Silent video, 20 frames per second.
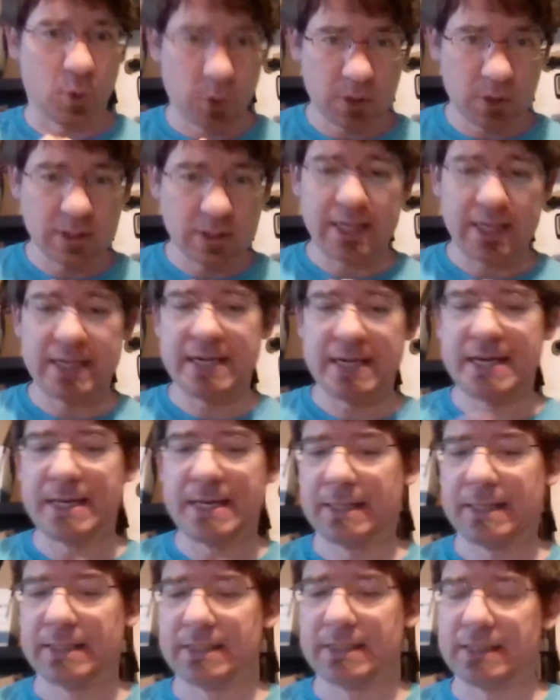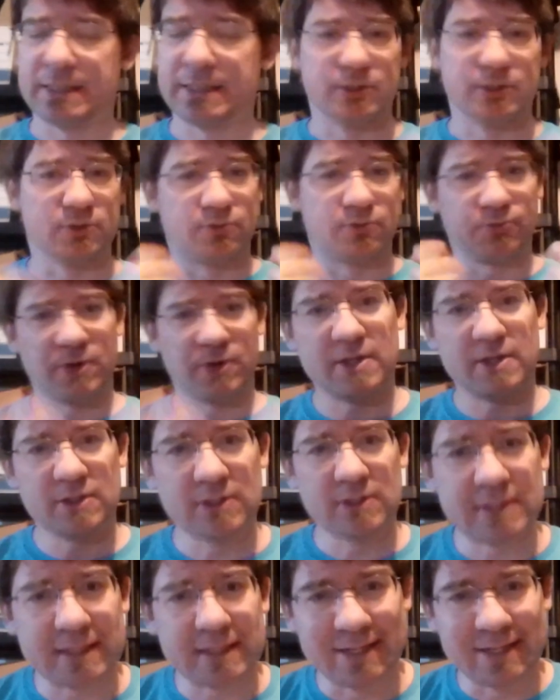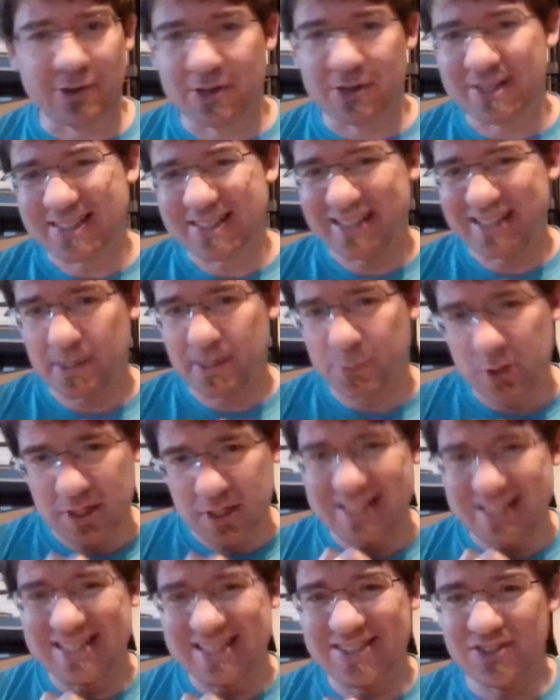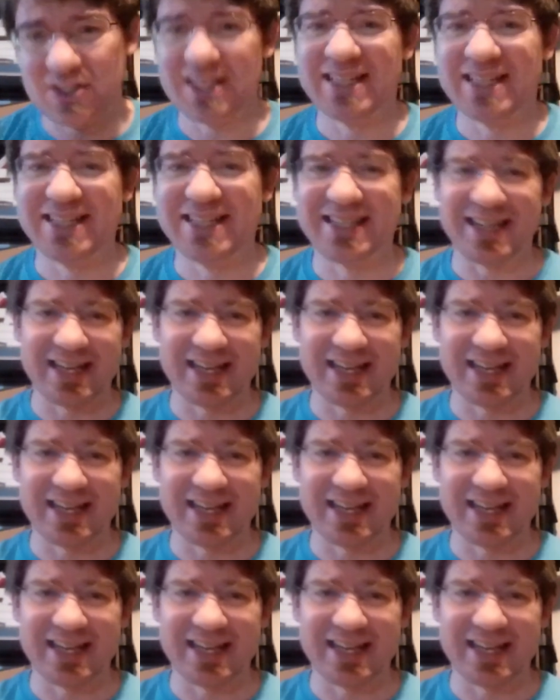Orla and his friends Garrett Damocles and